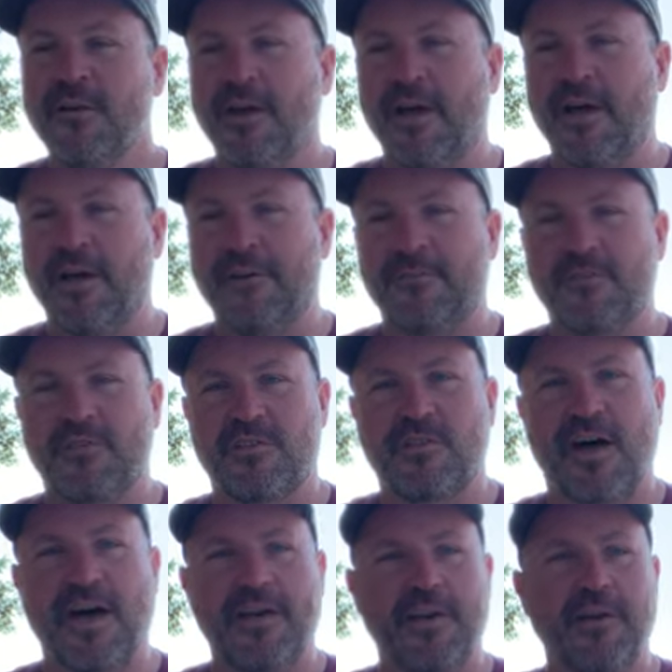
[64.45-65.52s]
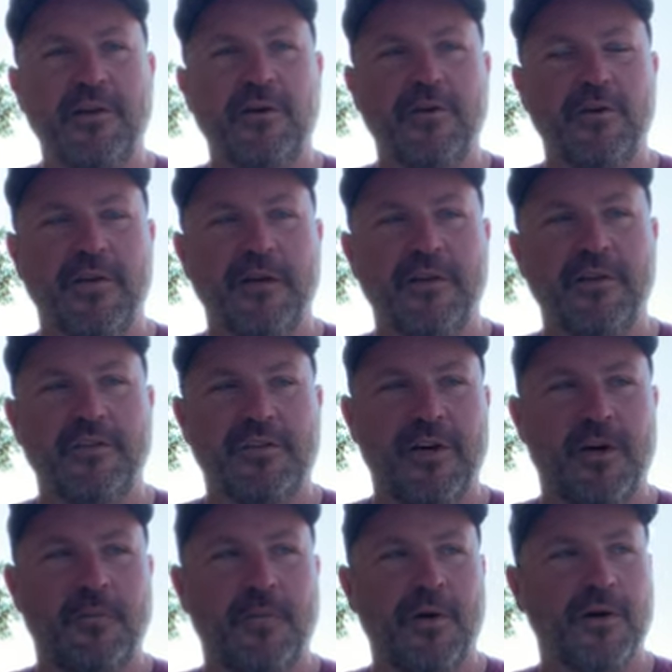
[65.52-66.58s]
And Slide Hill is
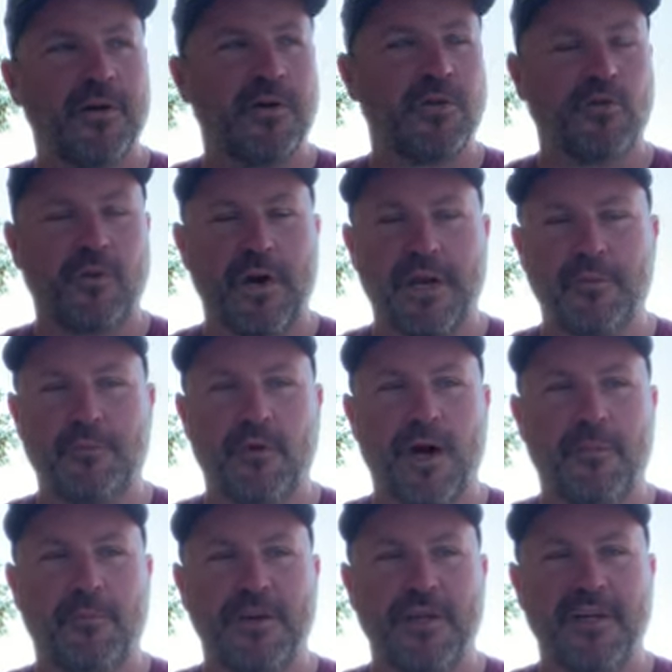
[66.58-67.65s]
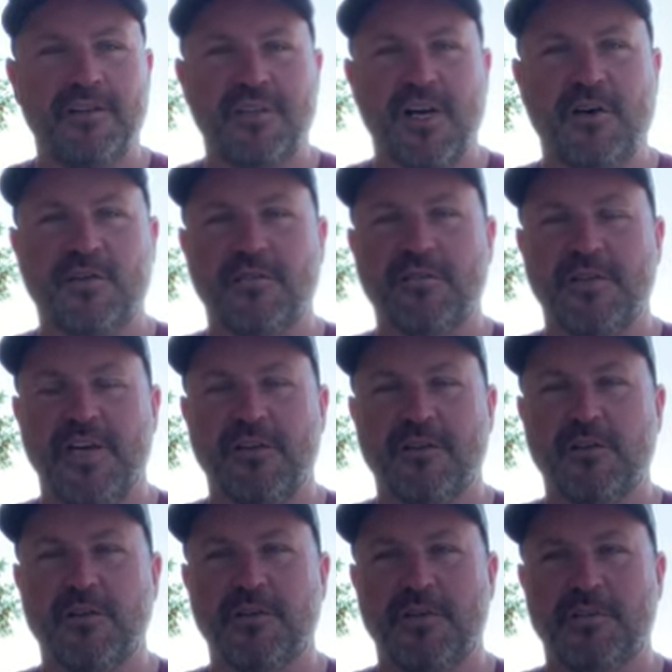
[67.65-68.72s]
a great property south of San
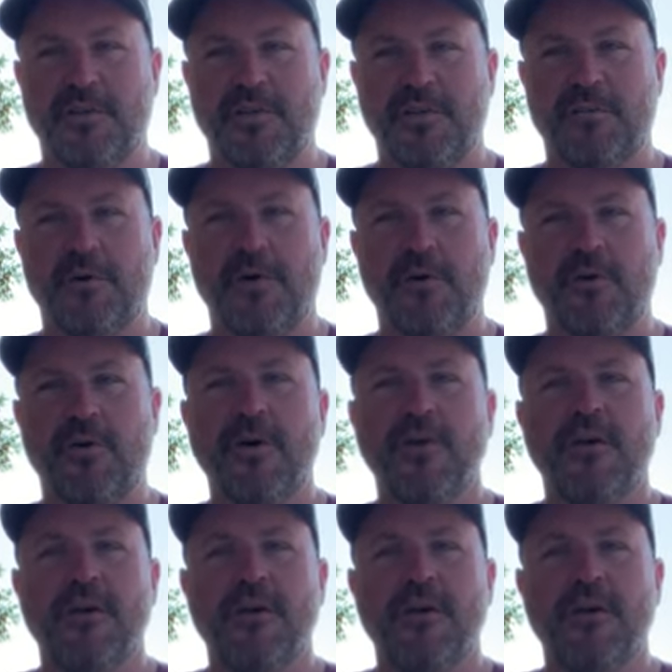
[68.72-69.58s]
Luis Obispo.